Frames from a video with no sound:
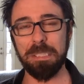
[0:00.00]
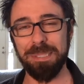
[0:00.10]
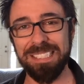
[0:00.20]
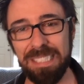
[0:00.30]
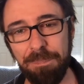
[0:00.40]

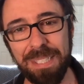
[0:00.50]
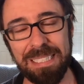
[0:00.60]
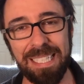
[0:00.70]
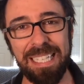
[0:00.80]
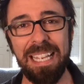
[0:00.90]

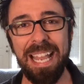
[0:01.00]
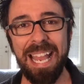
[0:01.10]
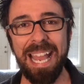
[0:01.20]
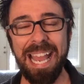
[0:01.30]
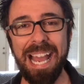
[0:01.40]
specifically
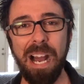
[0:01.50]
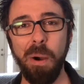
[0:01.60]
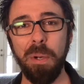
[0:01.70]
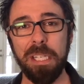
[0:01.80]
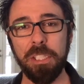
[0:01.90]

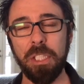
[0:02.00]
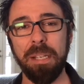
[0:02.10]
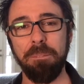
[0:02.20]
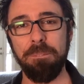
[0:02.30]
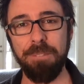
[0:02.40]
how you
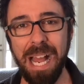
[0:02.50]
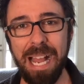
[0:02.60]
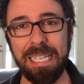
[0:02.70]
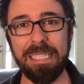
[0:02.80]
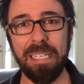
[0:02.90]
can
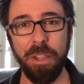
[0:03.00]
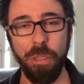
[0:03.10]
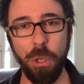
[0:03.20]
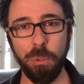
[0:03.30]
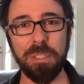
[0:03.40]
find
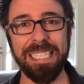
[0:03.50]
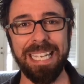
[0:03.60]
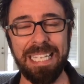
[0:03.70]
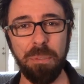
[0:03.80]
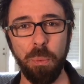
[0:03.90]
those
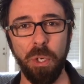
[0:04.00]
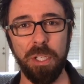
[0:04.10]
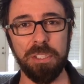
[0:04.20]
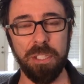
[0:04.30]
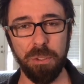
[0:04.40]

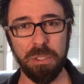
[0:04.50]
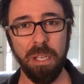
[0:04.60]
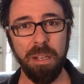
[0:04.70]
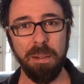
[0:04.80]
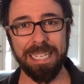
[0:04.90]
keywords, those
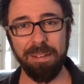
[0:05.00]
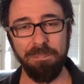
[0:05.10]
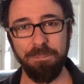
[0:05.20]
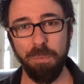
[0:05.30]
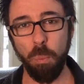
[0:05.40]

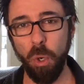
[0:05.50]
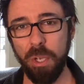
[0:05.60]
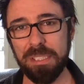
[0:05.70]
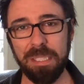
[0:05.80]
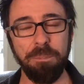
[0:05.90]

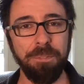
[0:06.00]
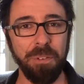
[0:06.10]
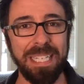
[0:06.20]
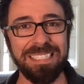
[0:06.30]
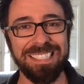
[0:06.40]
words and
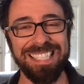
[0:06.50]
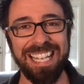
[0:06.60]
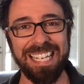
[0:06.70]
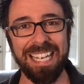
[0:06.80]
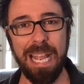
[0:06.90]
phrases that
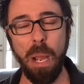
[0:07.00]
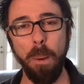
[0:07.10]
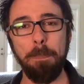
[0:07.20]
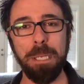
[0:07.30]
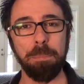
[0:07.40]
are going to
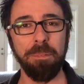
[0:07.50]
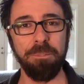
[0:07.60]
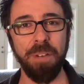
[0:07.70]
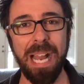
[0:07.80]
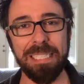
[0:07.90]
help people
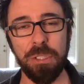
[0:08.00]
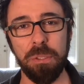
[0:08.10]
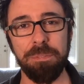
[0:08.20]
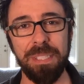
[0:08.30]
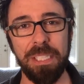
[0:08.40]
find
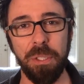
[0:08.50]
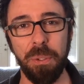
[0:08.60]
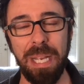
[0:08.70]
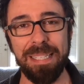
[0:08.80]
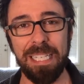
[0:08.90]
your
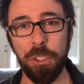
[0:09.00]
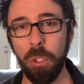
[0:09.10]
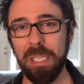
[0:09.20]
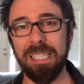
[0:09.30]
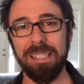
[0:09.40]
video and that
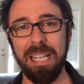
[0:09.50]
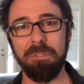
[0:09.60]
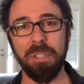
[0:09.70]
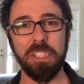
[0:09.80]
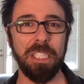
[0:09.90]
you're going to
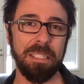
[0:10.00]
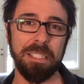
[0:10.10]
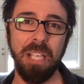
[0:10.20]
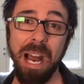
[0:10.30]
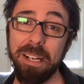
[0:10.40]
leverage in the
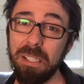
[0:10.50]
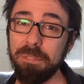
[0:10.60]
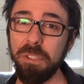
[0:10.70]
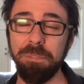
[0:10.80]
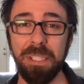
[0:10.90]
title
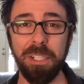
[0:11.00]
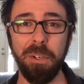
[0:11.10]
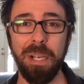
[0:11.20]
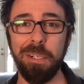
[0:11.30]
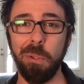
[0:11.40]
of your
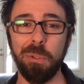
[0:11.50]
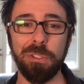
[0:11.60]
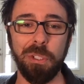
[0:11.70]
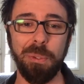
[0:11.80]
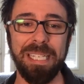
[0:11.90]
video and
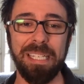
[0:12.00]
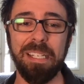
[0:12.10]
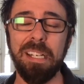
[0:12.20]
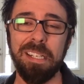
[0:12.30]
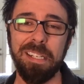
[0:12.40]
also in